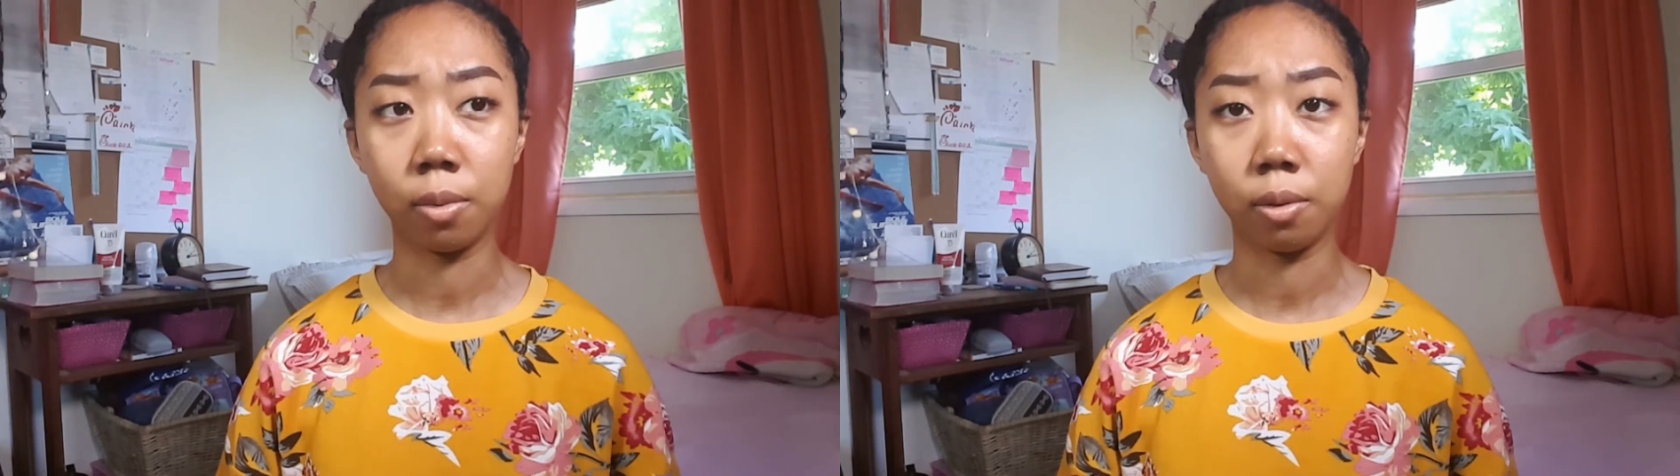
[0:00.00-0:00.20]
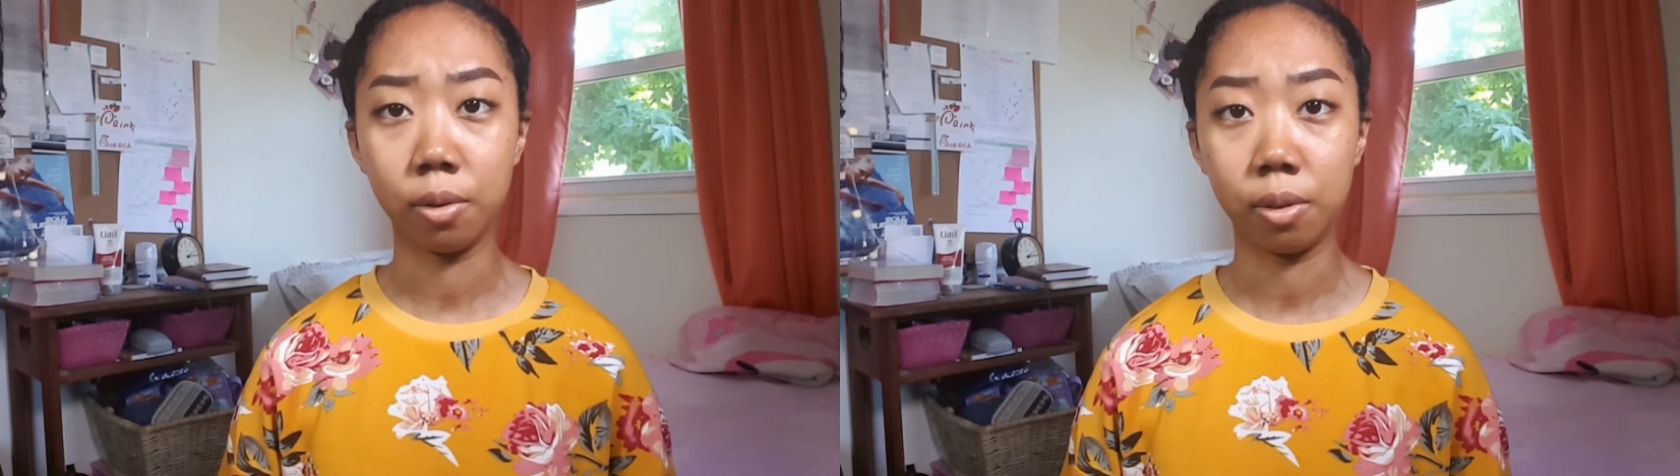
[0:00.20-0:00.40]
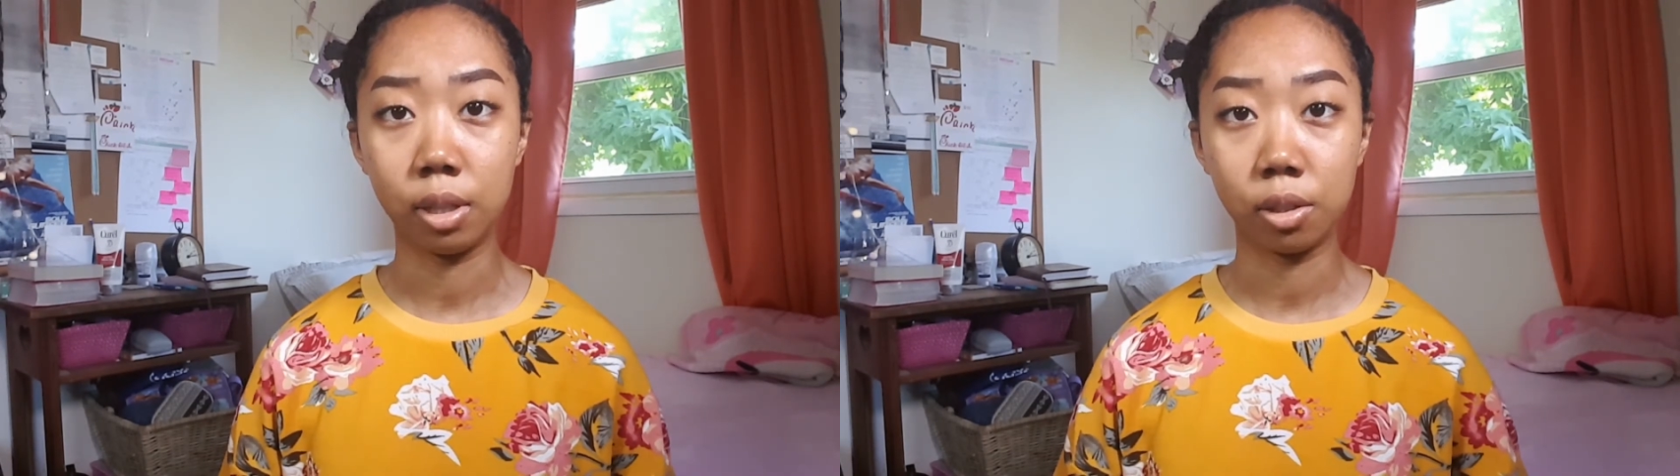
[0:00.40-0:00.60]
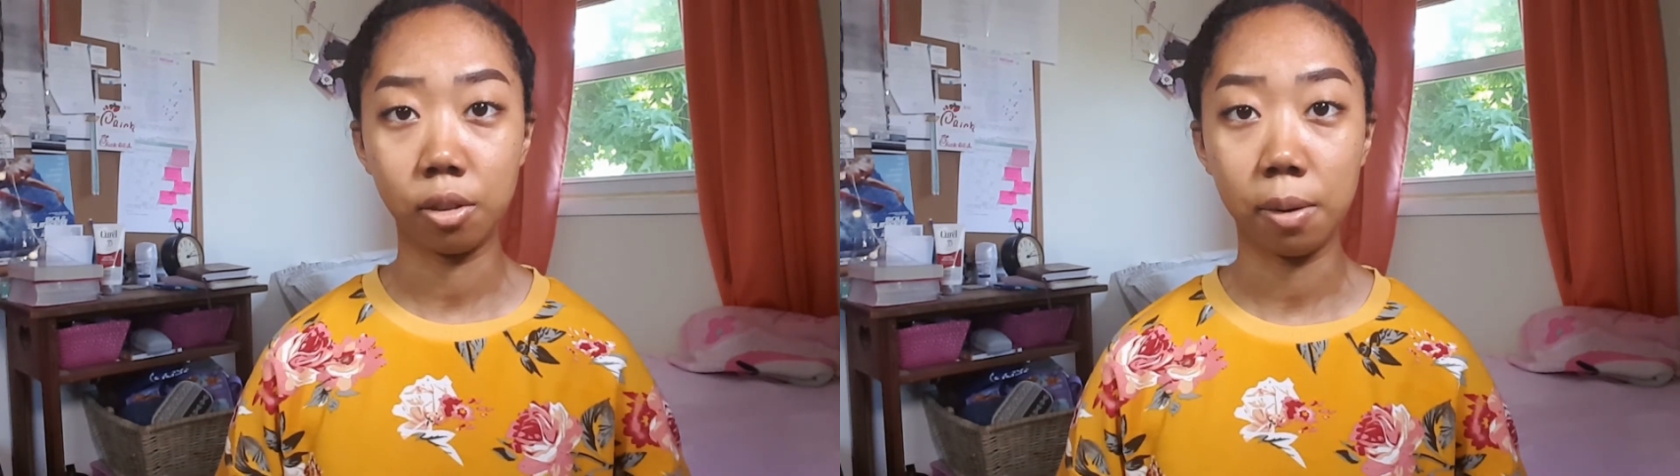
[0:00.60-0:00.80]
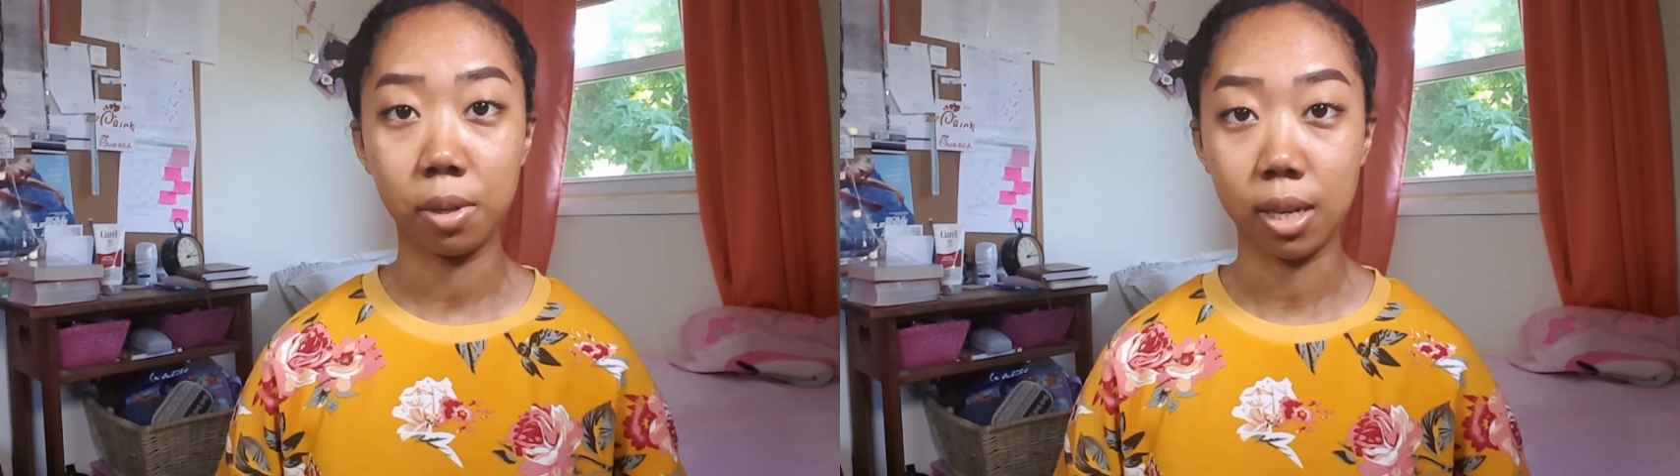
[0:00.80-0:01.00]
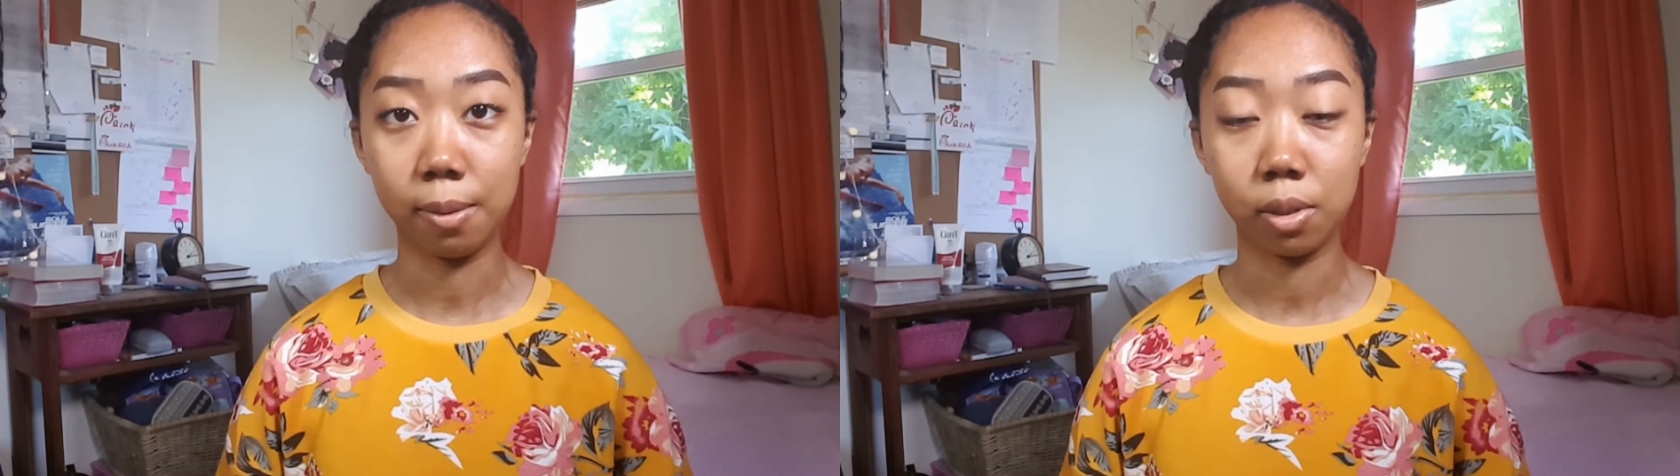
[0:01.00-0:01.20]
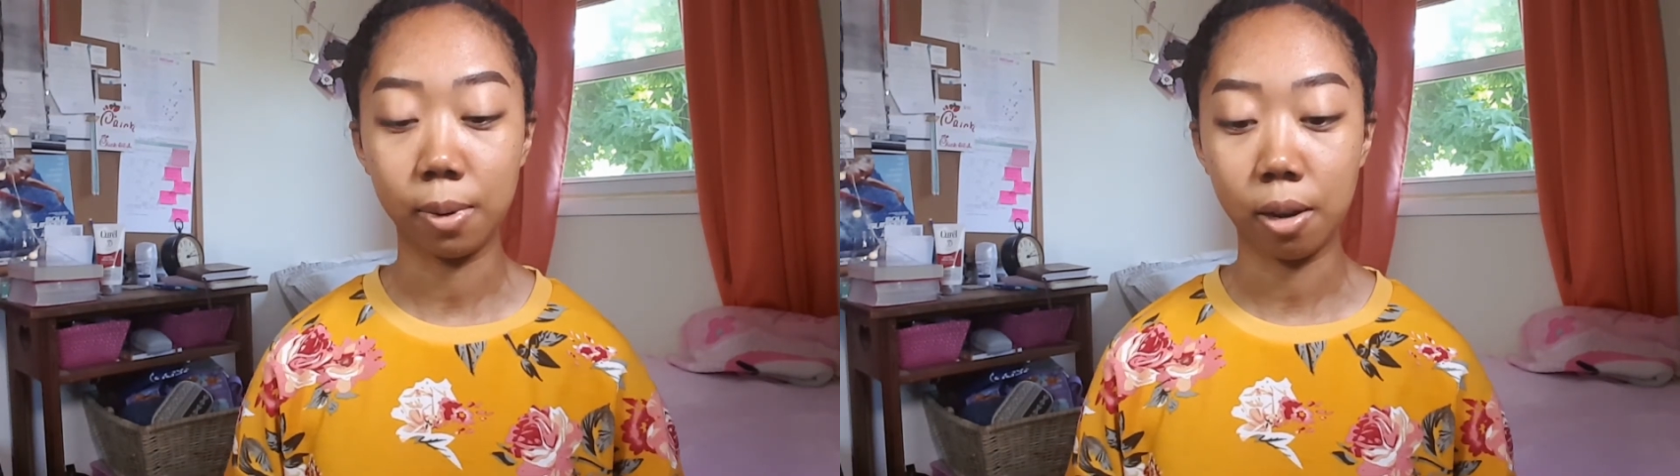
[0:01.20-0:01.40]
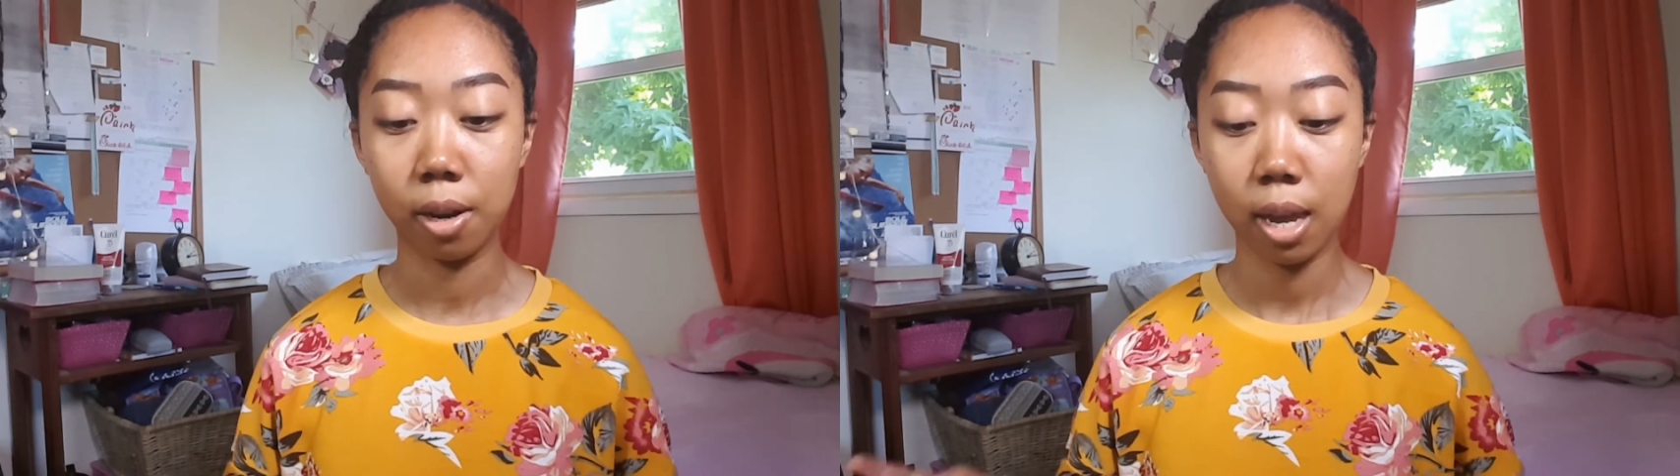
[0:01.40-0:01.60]
through Instagram DMs
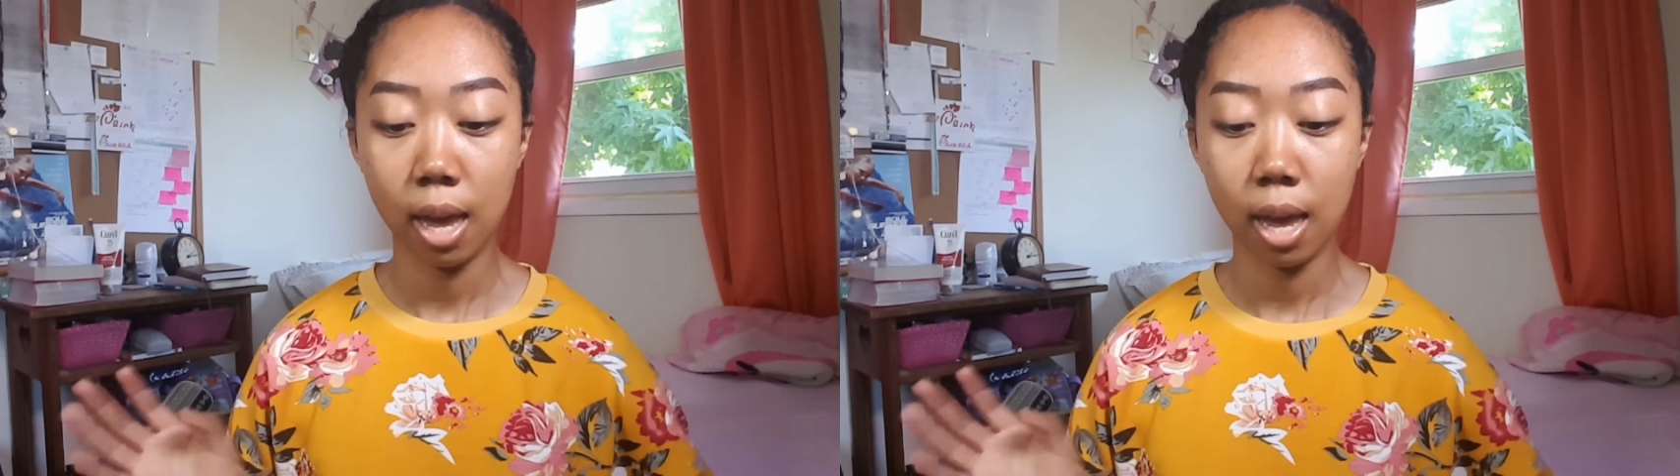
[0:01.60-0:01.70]
about